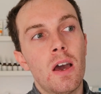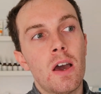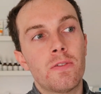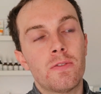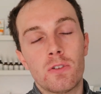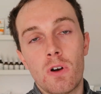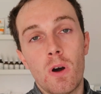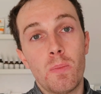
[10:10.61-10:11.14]

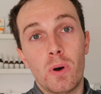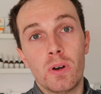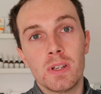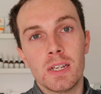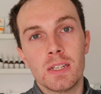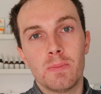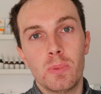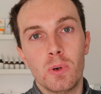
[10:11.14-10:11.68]
for our
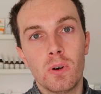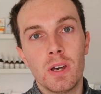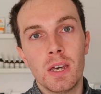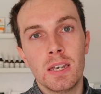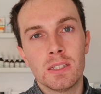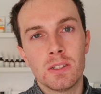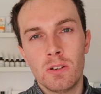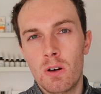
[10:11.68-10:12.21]
bodies, but
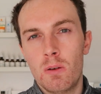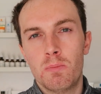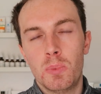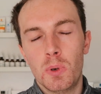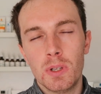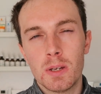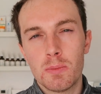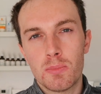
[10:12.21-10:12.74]
it's not
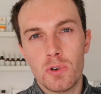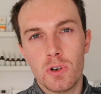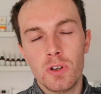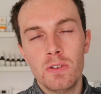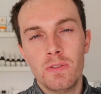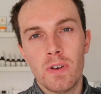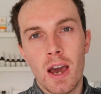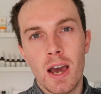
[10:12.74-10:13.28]
bulletproof,